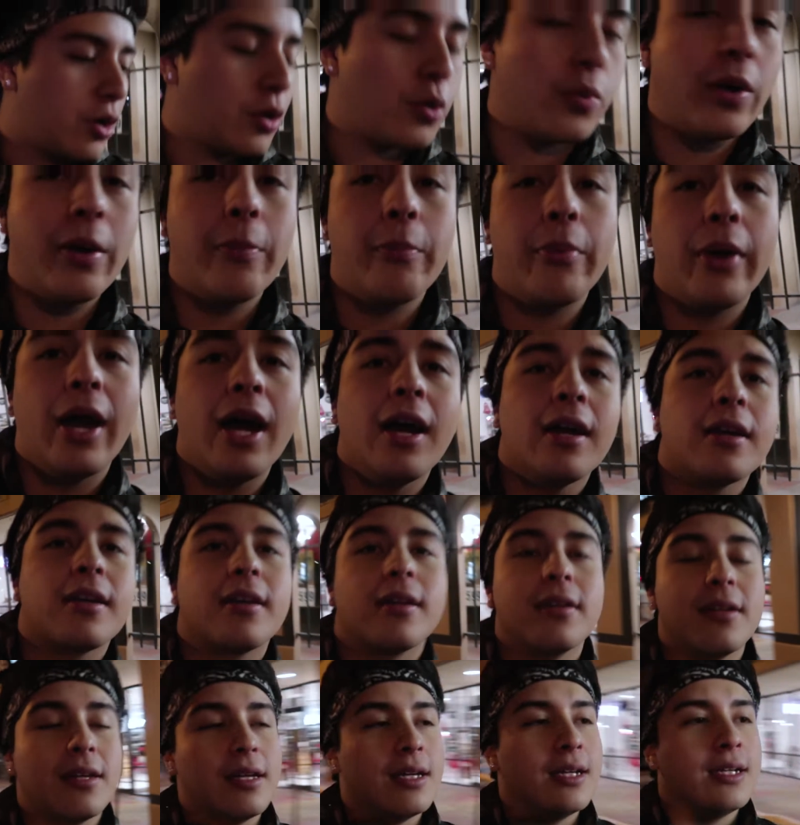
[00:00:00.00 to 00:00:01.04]
our way back,
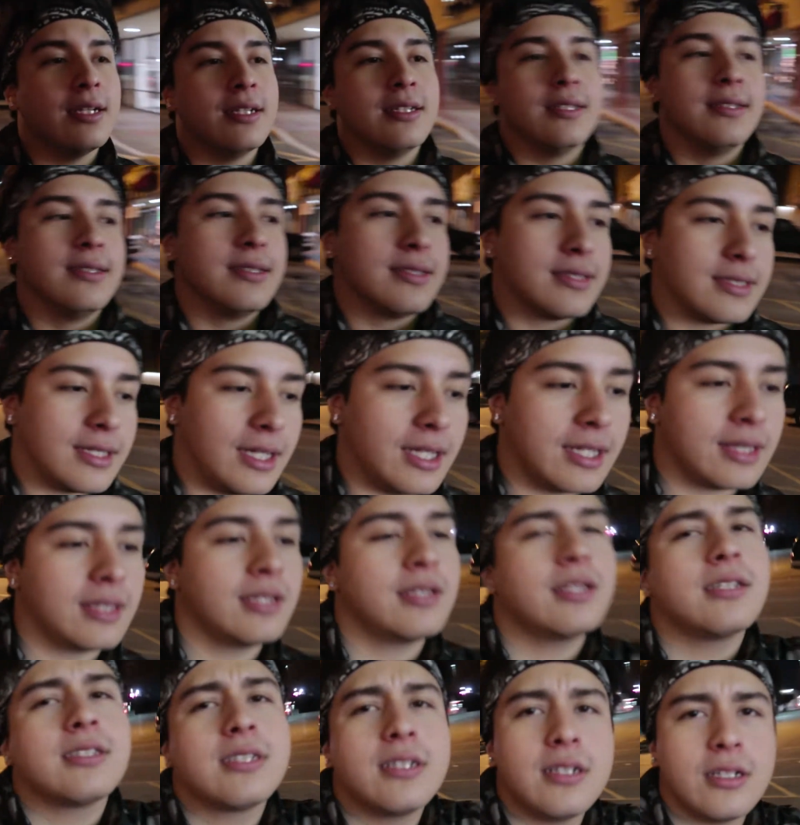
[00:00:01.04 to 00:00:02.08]
and I
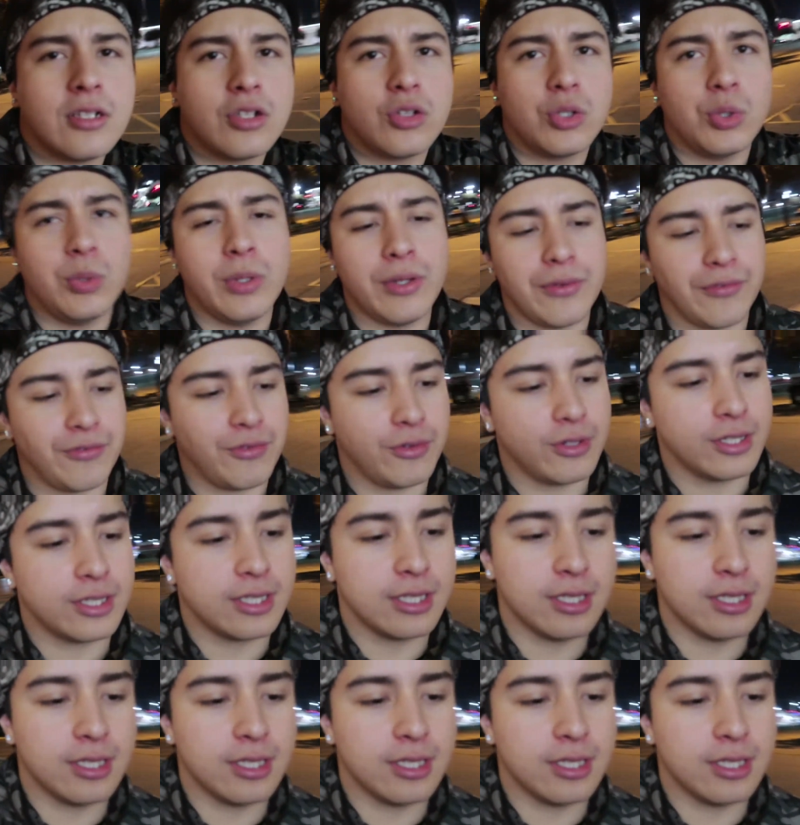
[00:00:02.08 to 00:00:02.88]
think that's gonna do it for